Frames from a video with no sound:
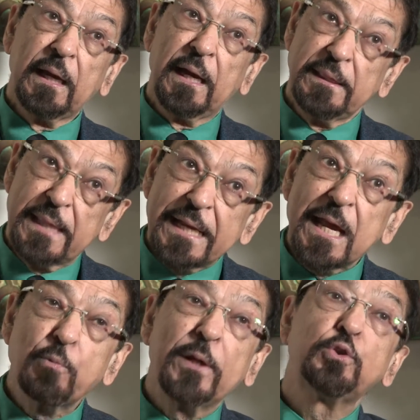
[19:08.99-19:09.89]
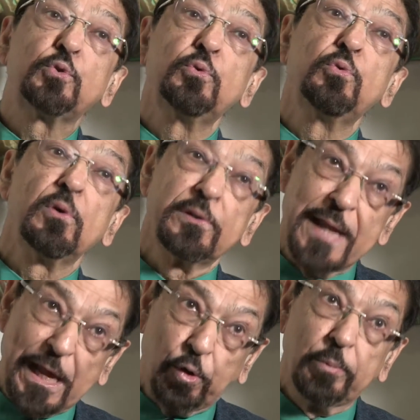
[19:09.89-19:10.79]
And then I went to
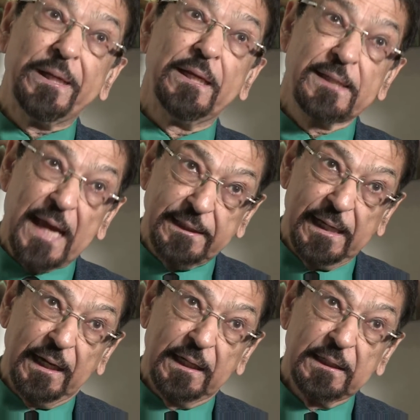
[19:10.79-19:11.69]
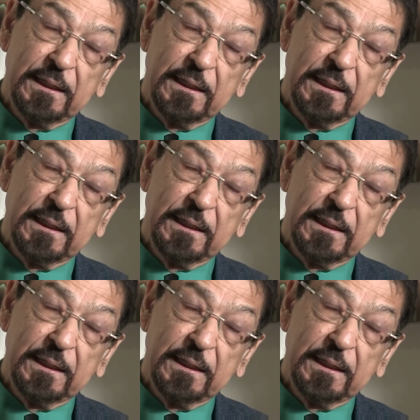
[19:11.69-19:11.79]
Nairobi in Kenya,